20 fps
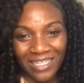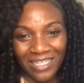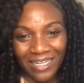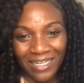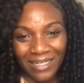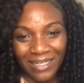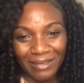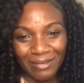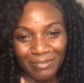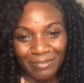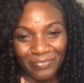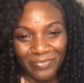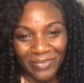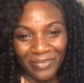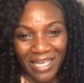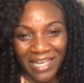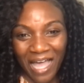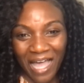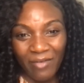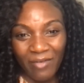I
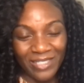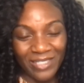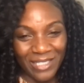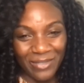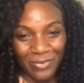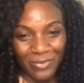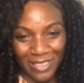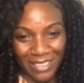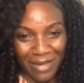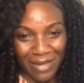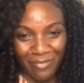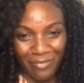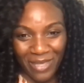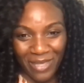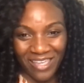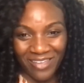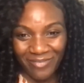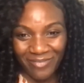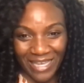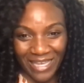obviously was not
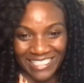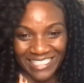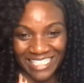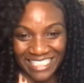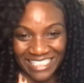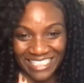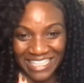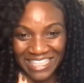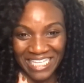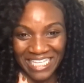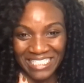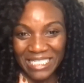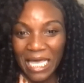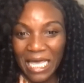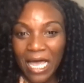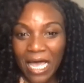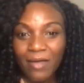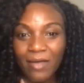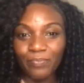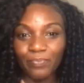making vaccines at that time,